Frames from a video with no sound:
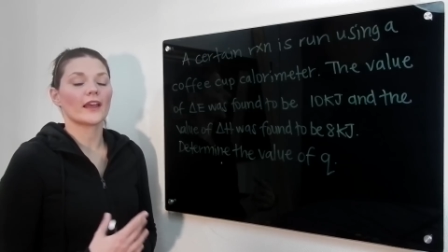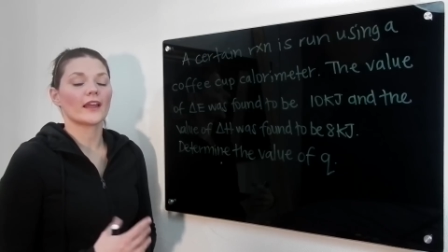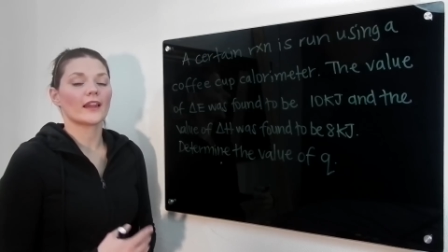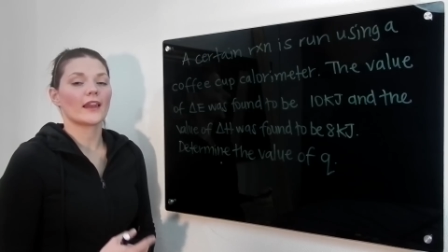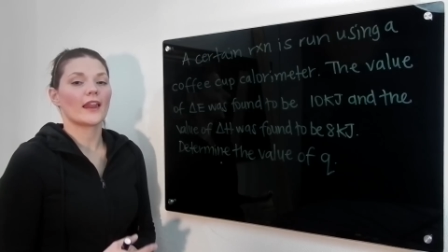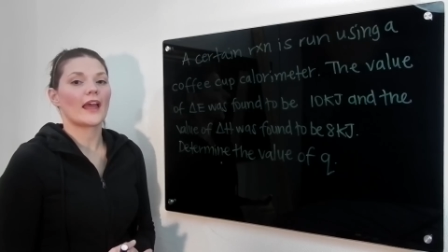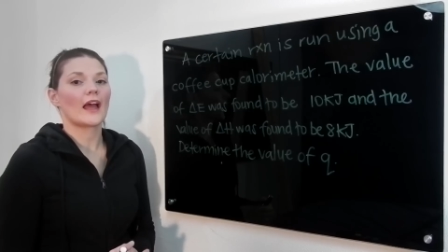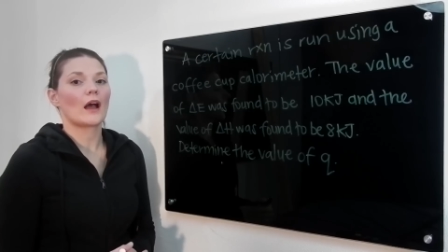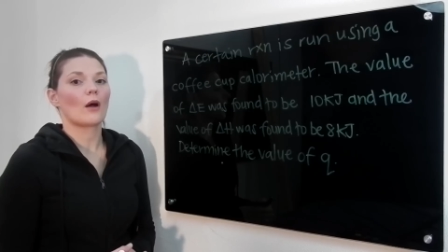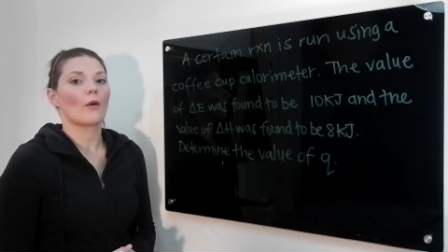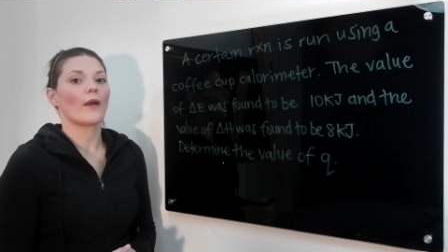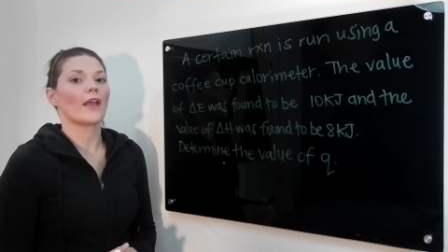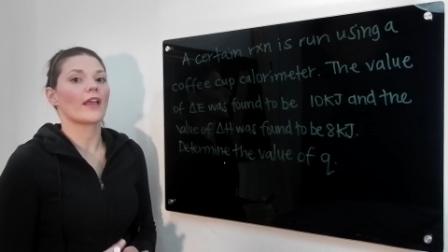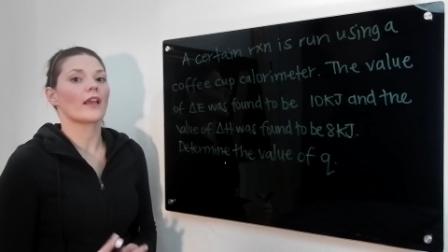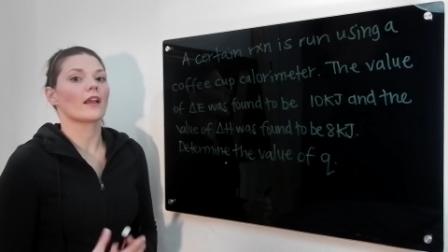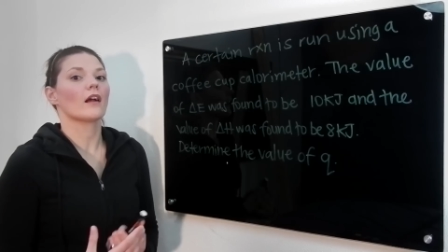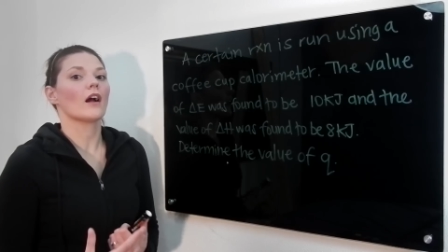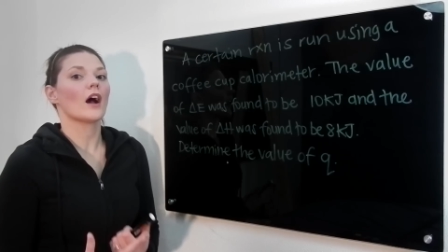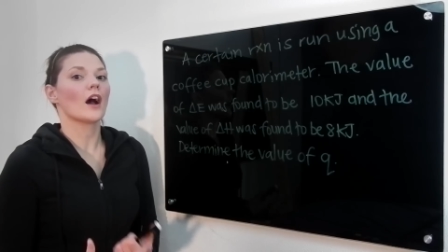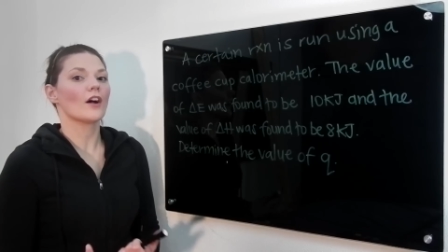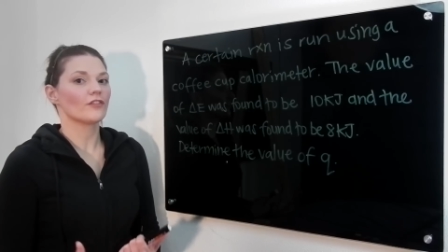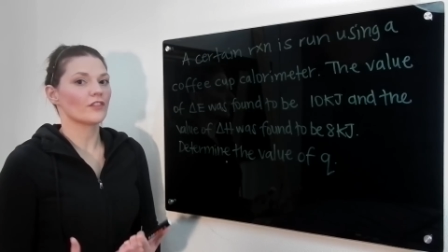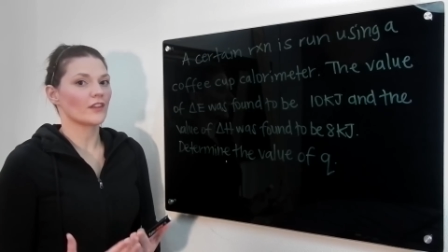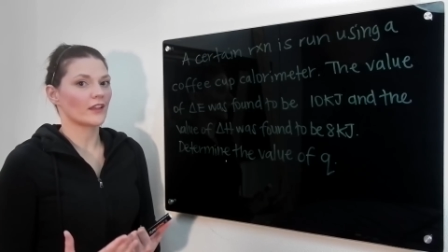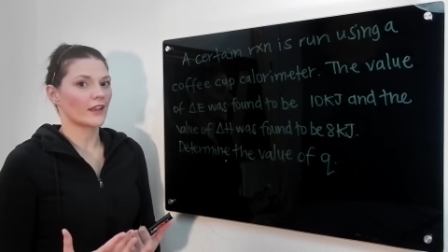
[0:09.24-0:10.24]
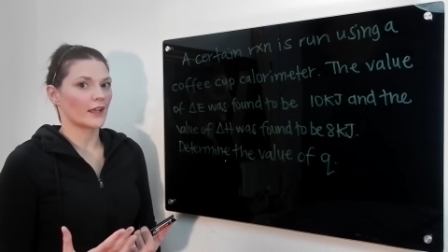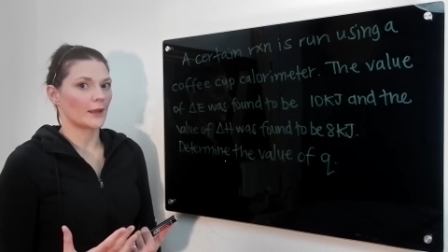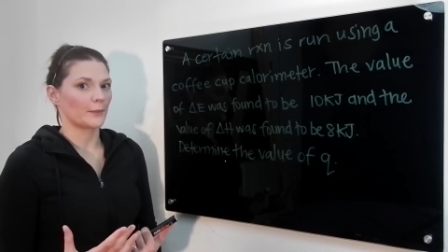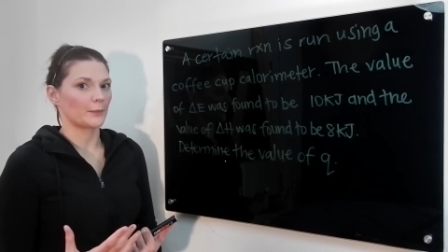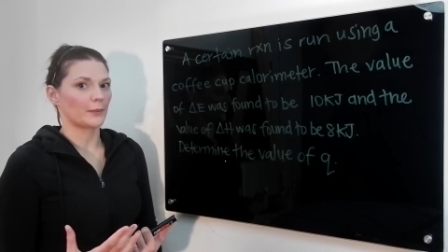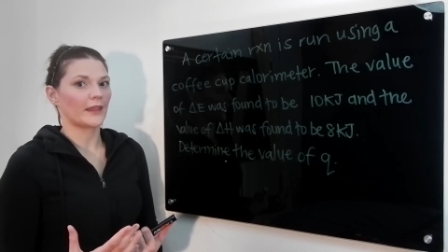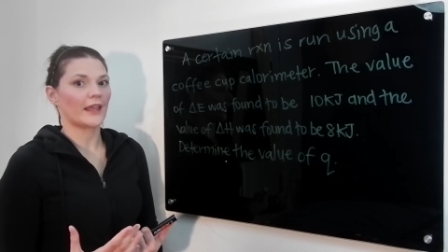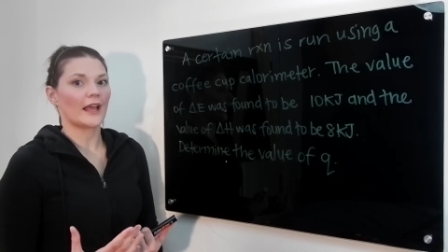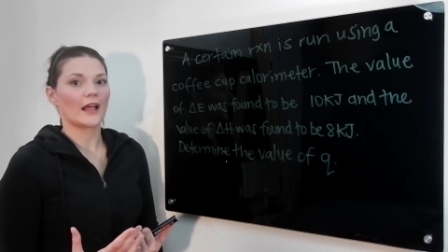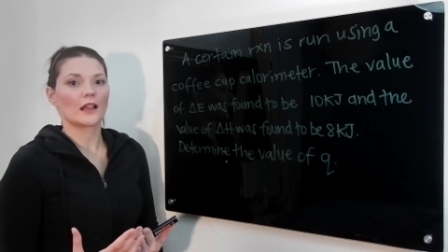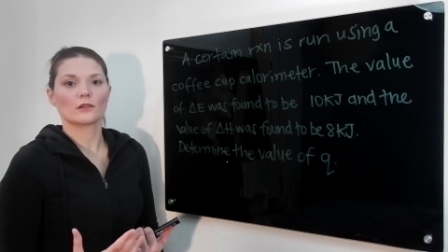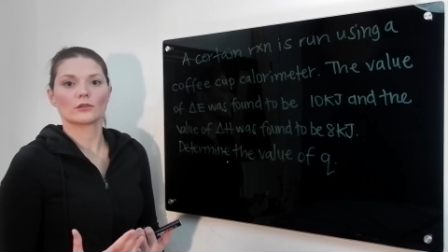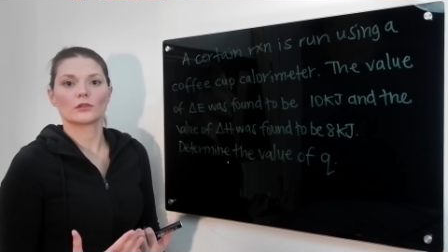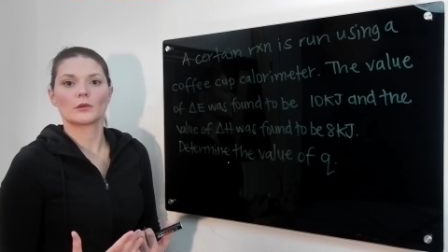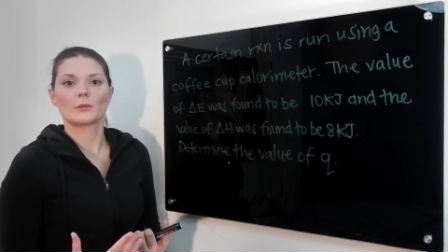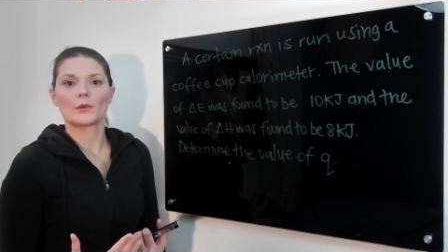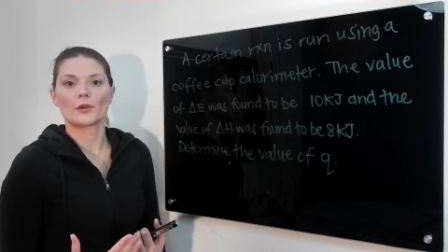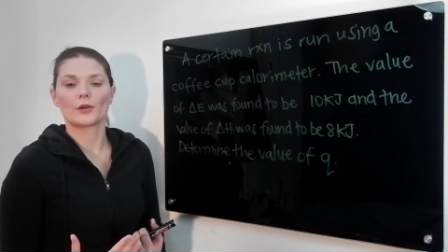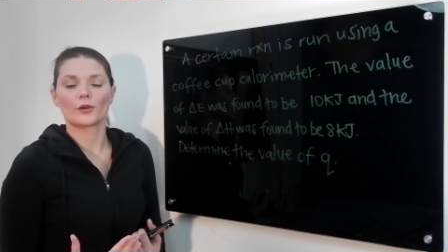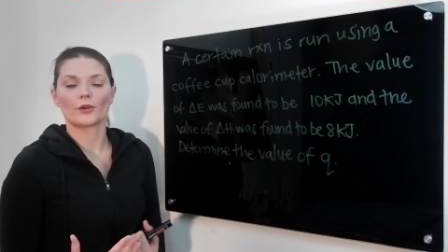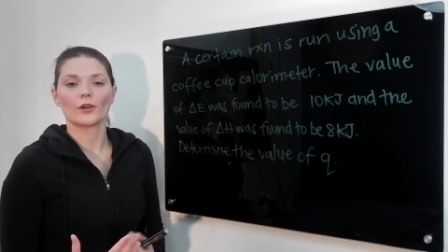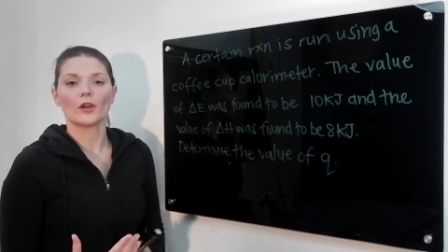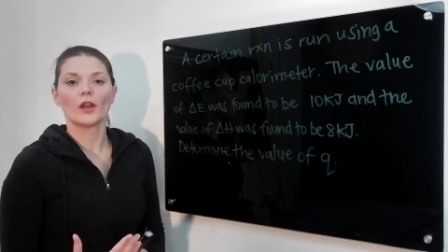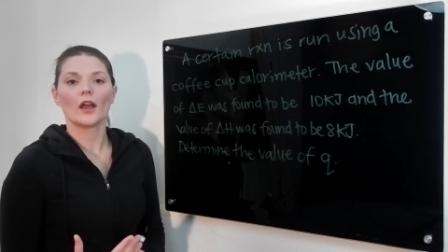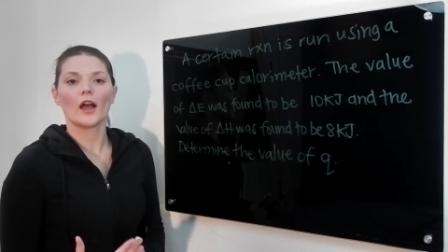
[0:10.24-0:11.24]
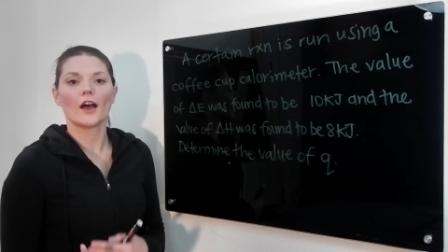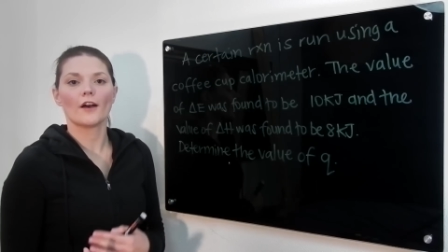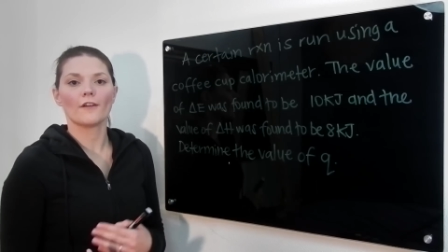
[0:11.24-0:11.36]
at how a coffee cup calorimeter